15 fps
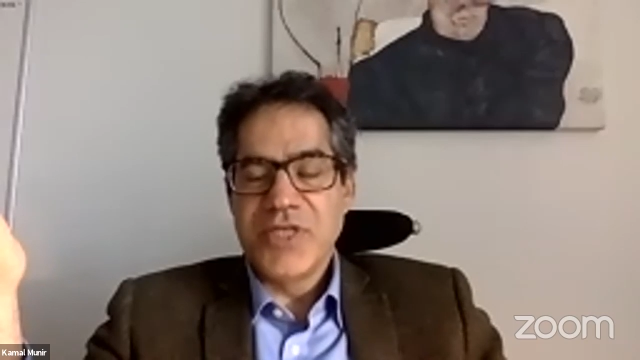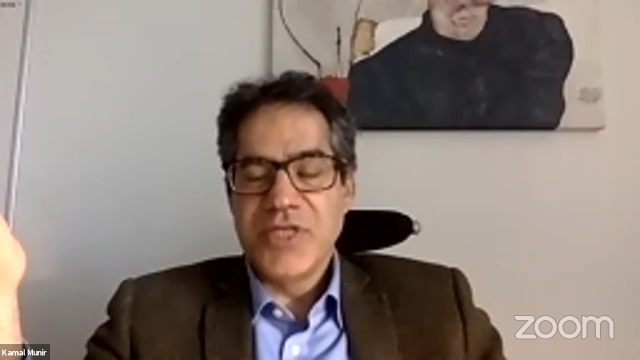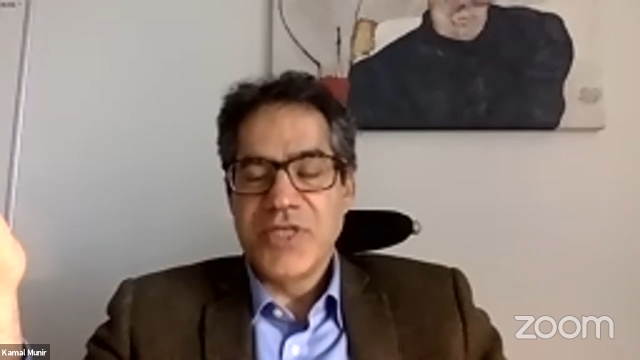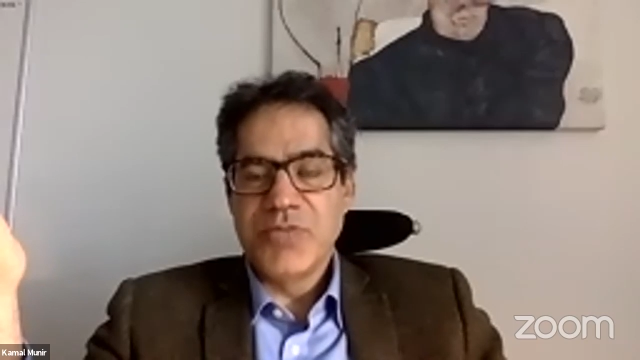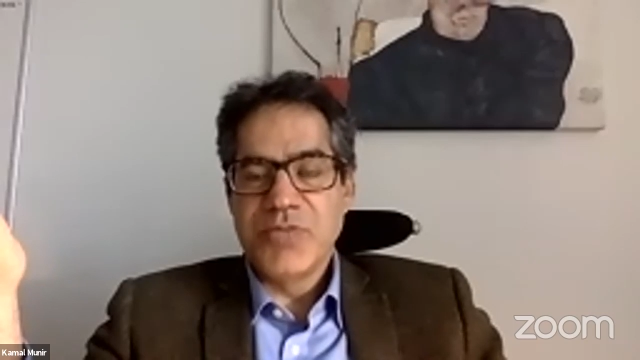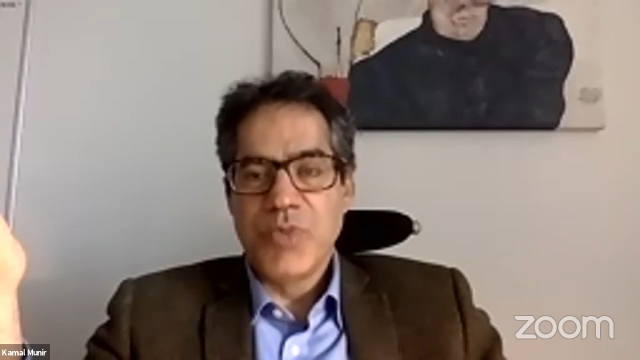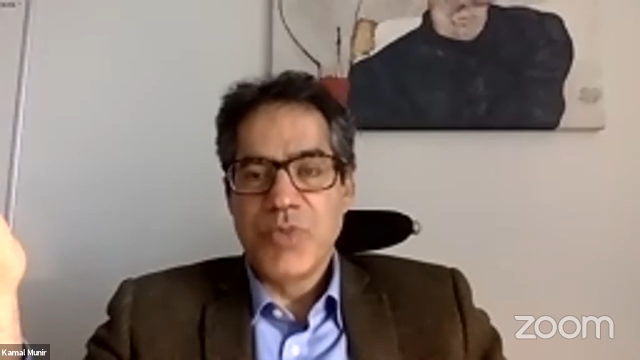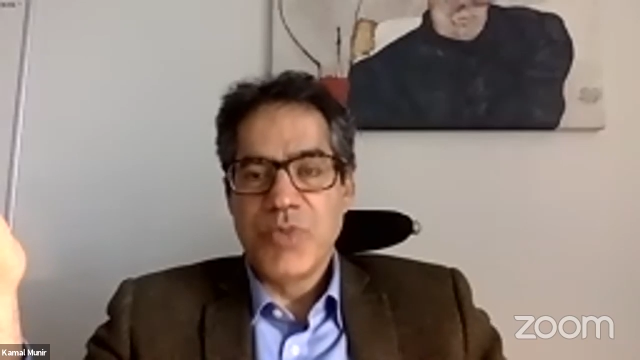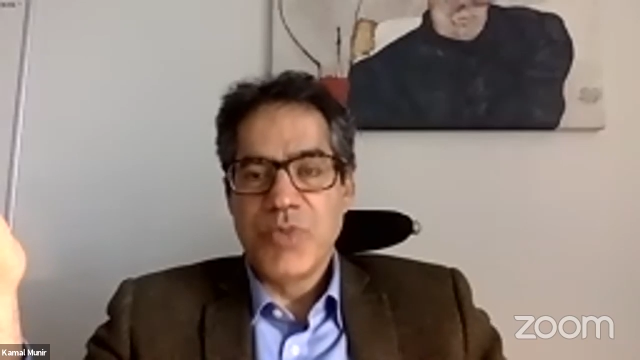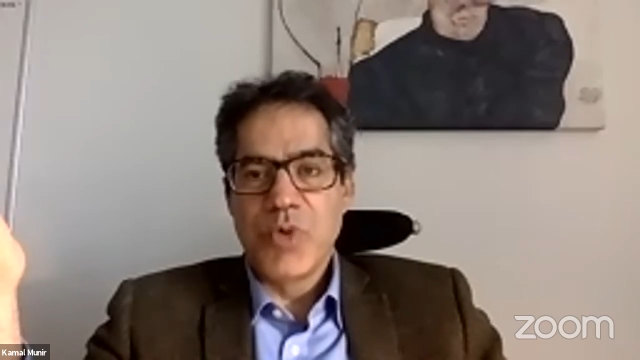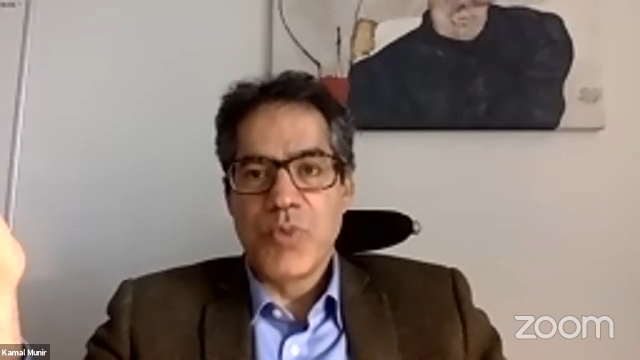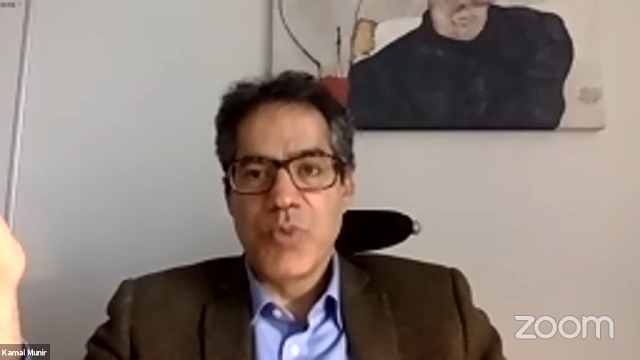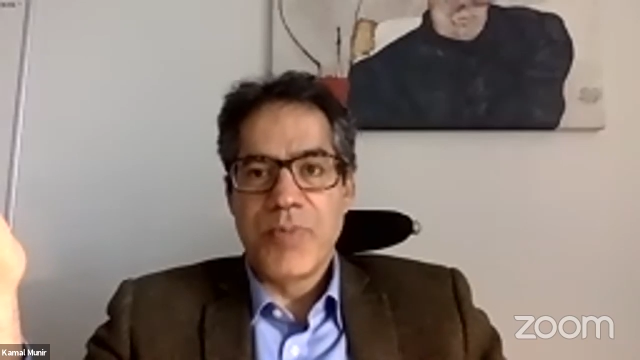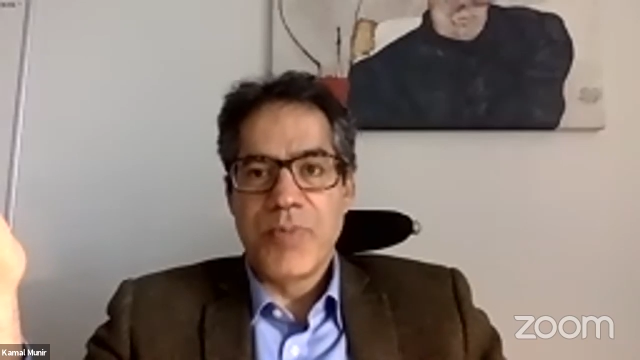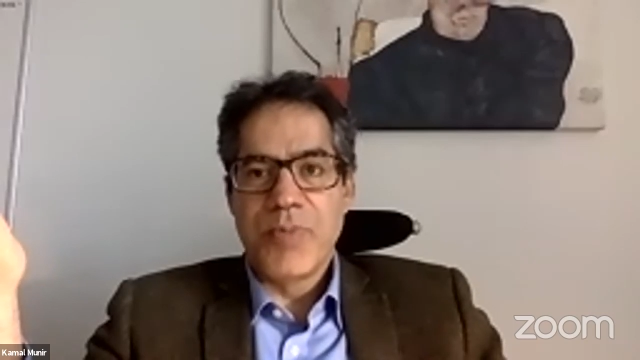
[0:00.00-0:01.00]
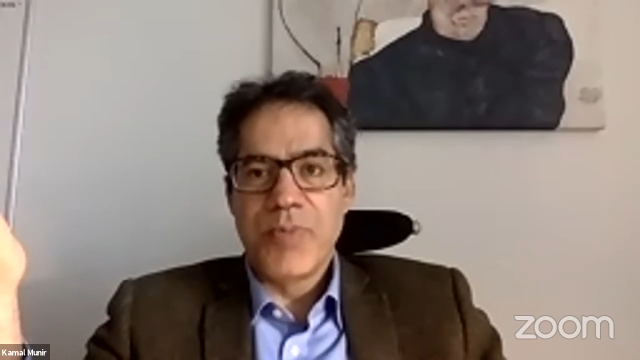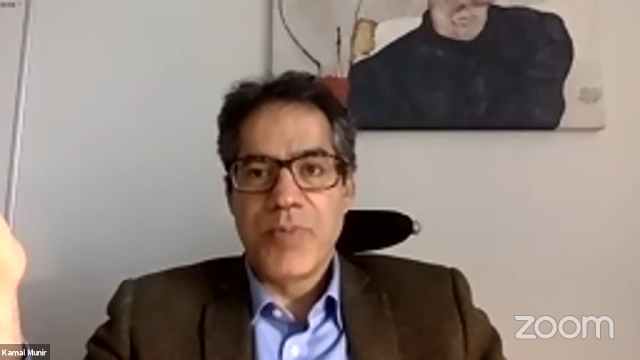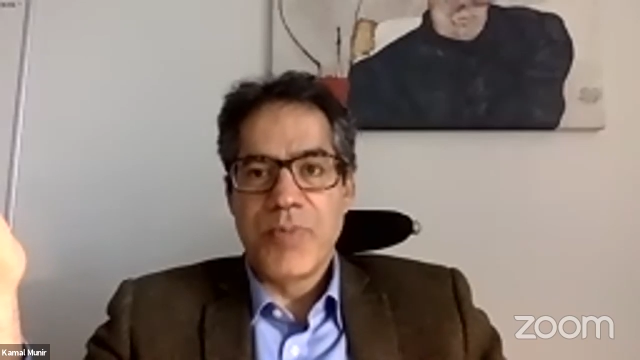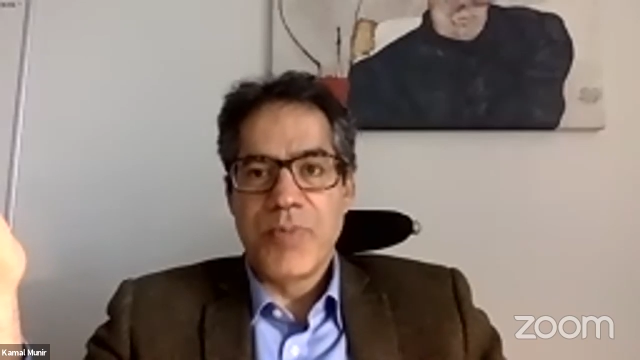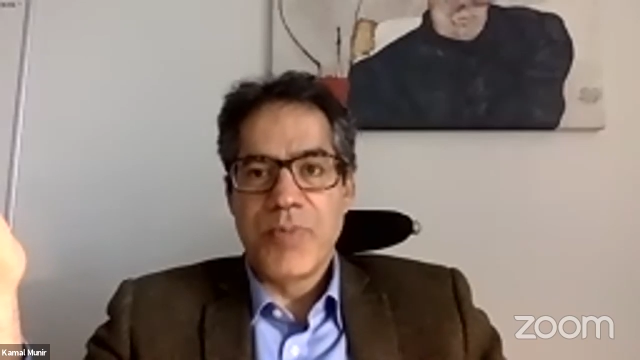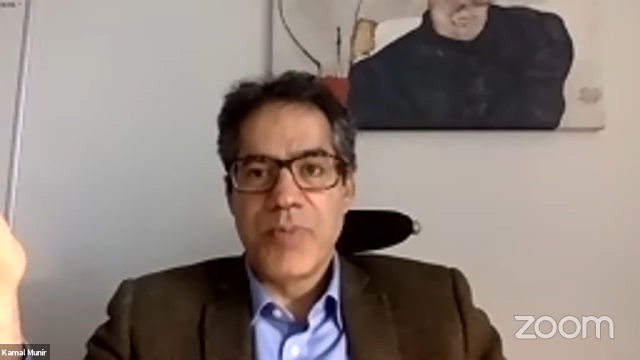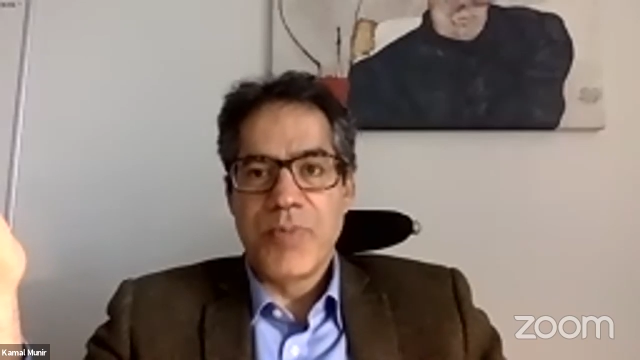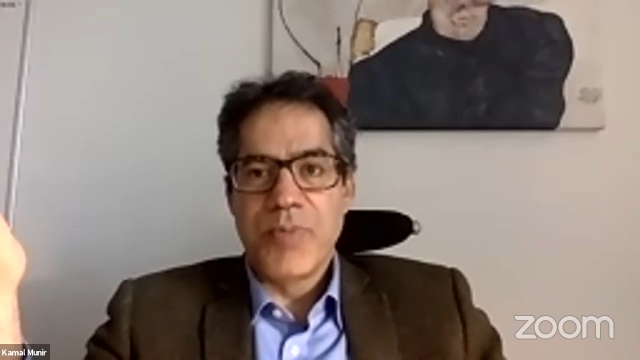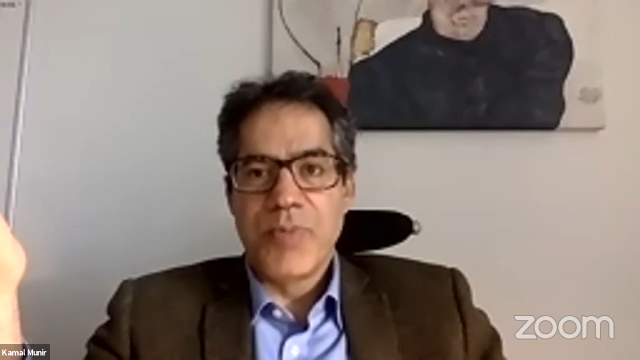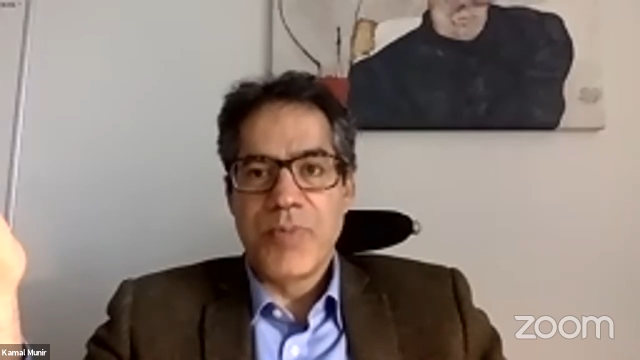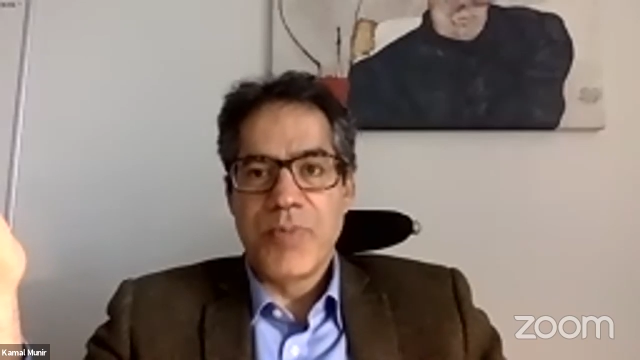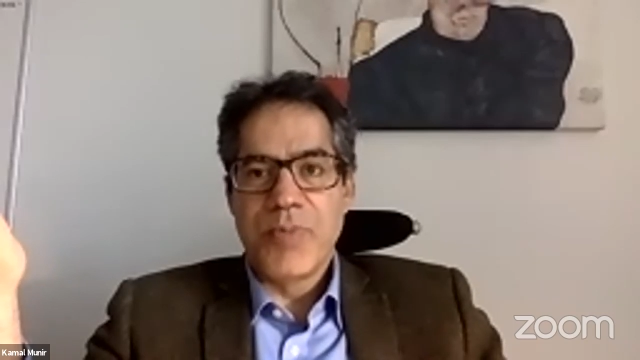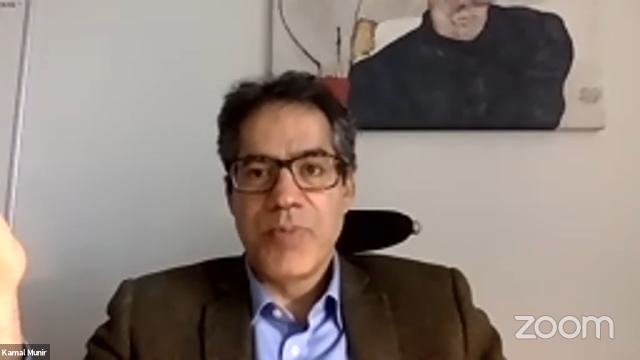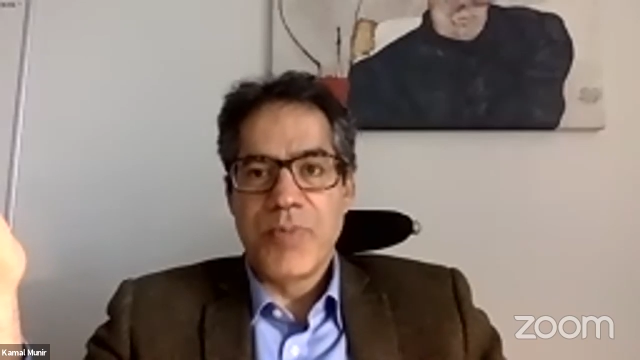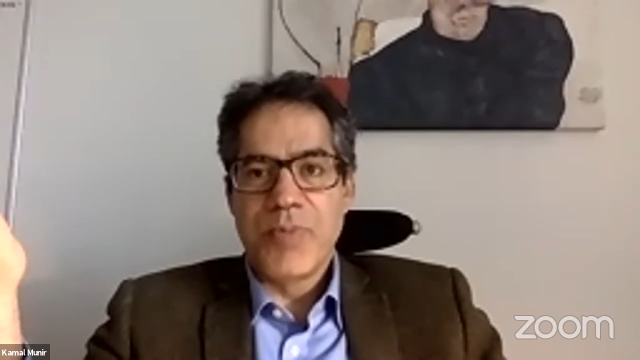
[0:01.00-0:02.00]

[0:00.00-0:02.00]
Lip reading: pay for WhatsApp? $19 billion.